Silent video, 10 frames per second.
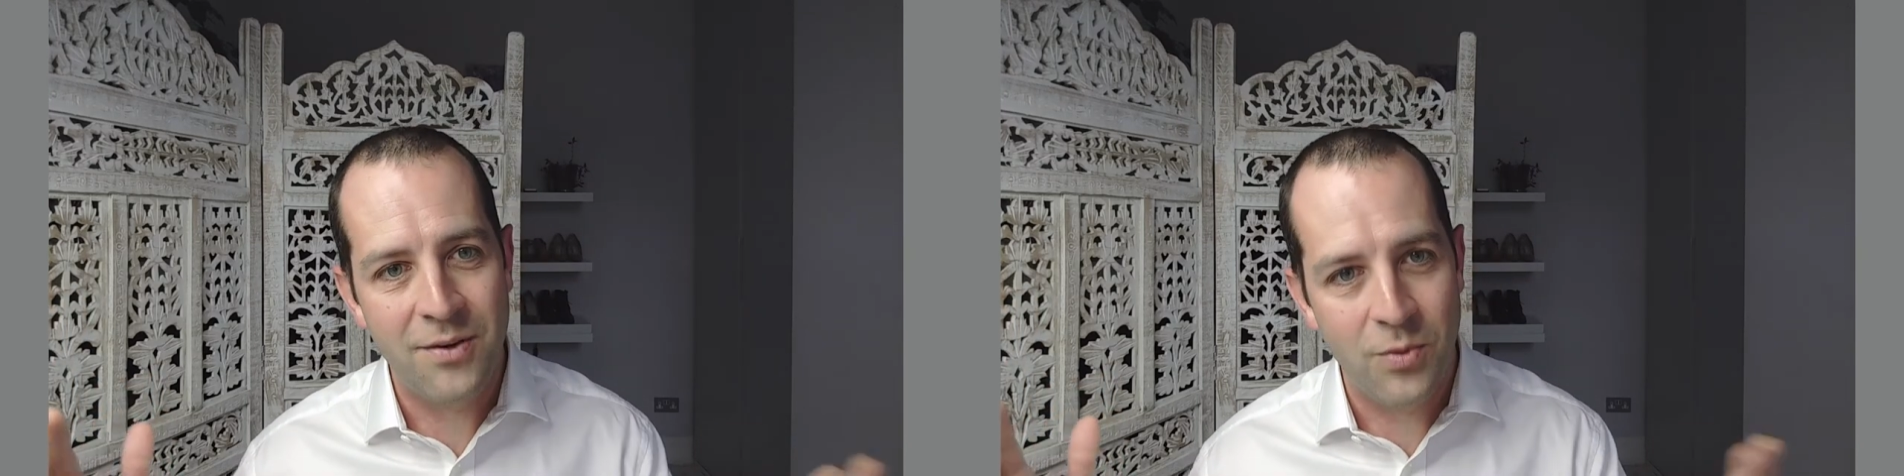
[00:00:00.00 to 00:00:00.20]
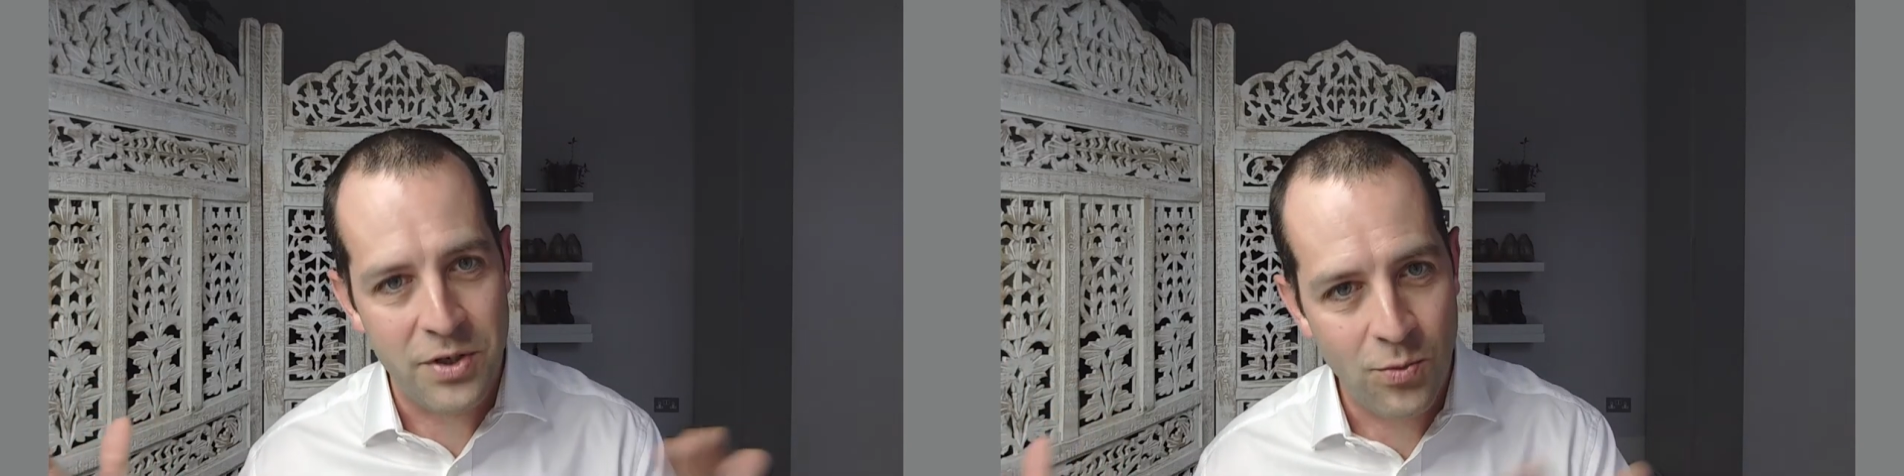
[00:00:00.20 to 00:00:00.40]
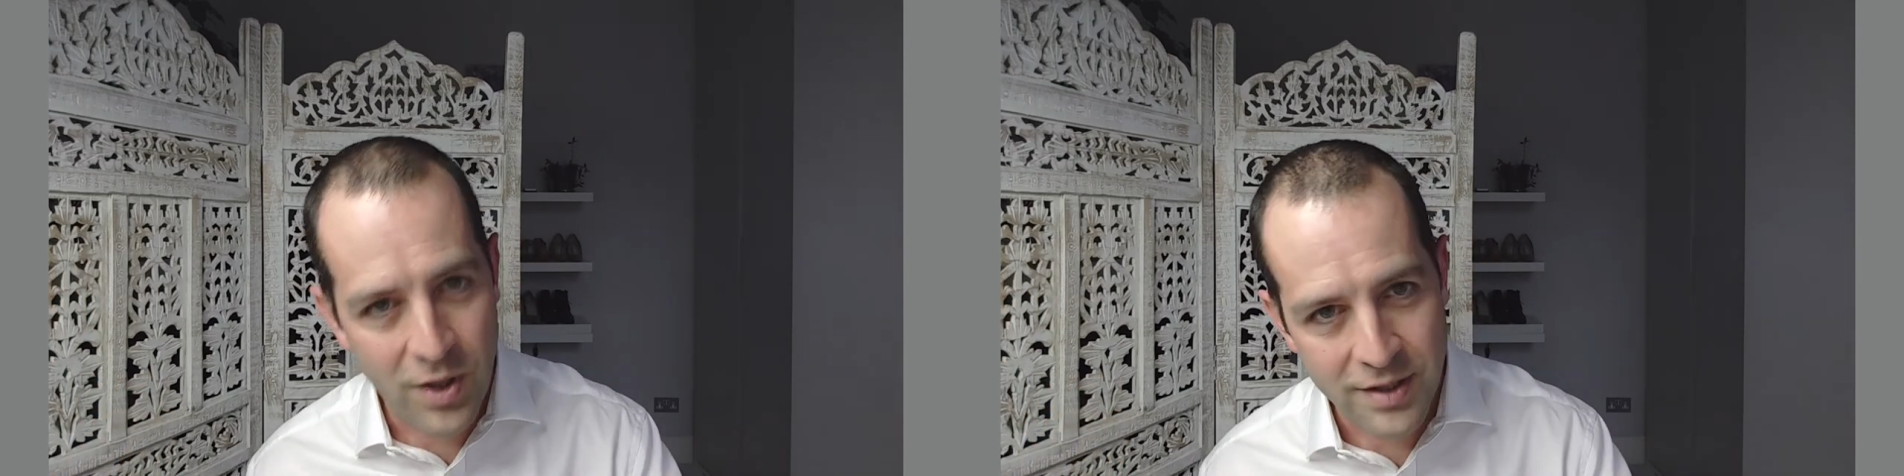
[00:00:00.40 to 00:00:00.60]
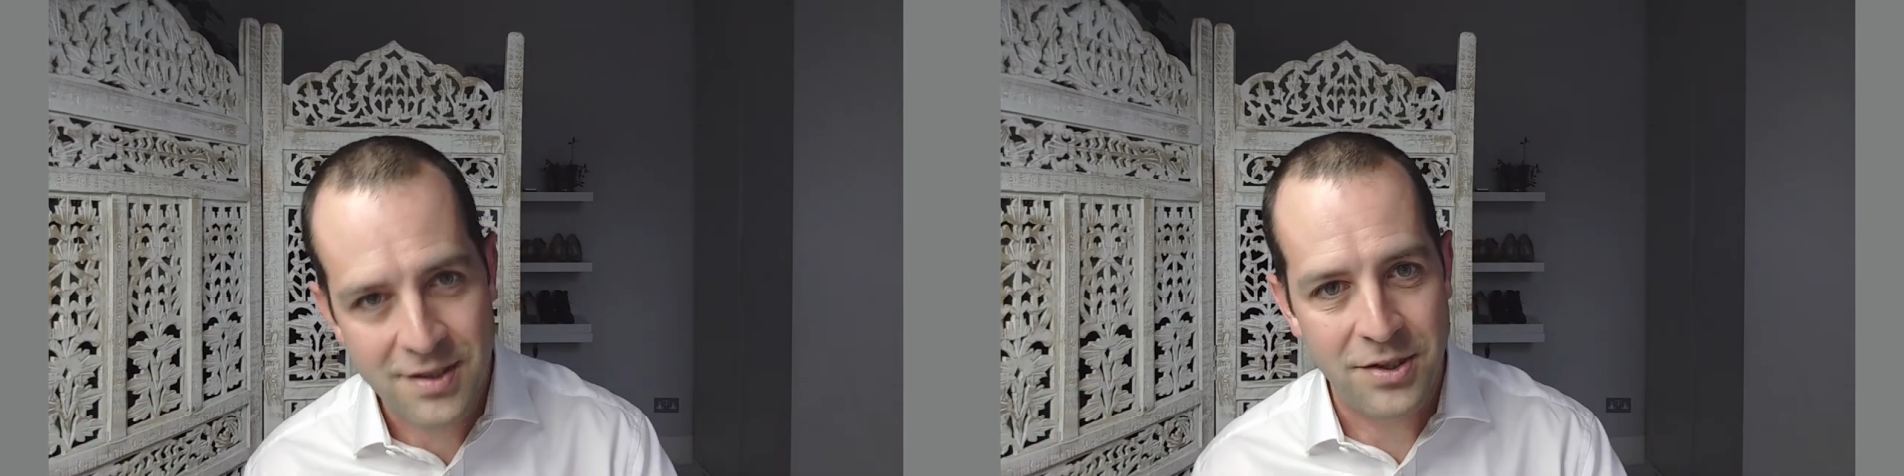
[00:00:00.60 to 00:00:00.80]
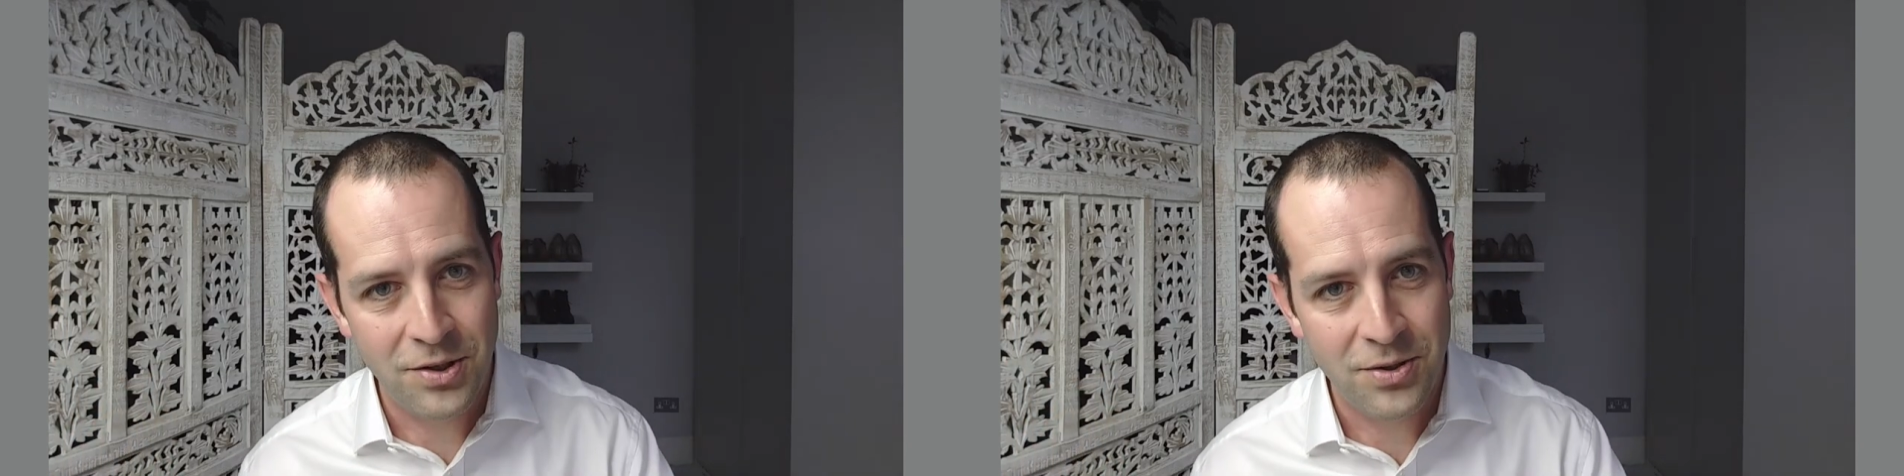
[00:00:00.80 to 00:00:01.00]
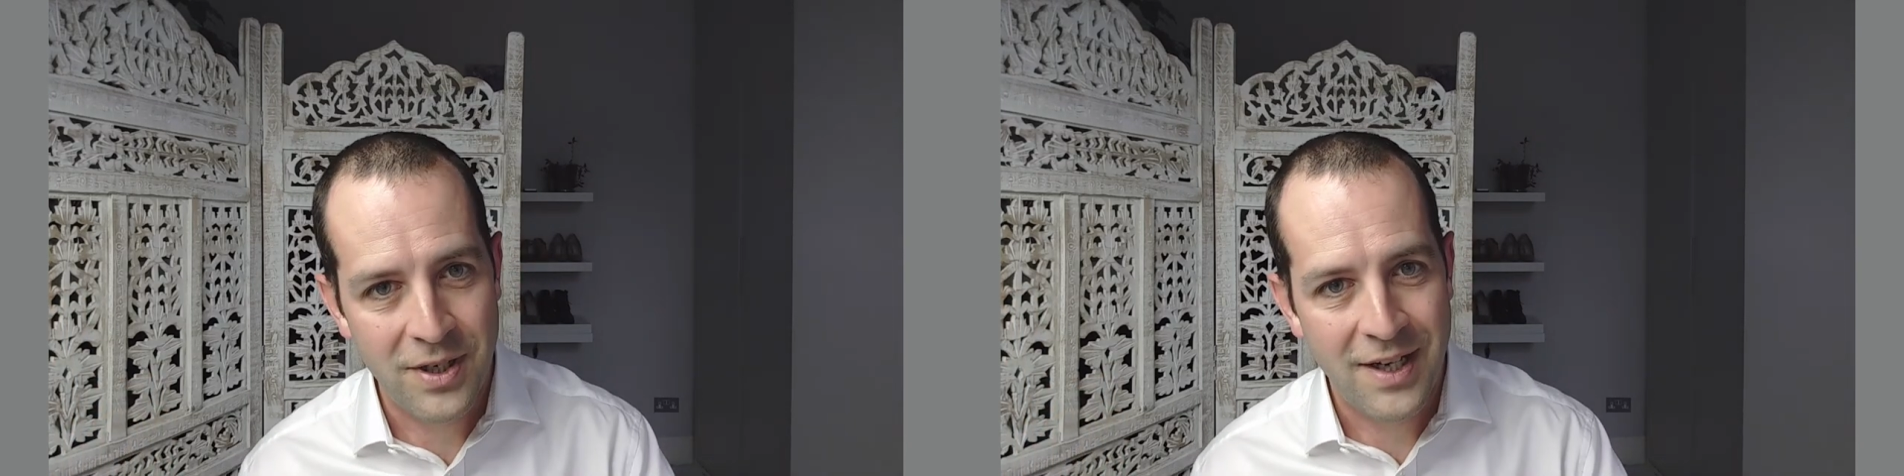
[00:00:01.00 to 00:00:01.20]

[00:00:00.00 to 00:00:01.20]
what you want to do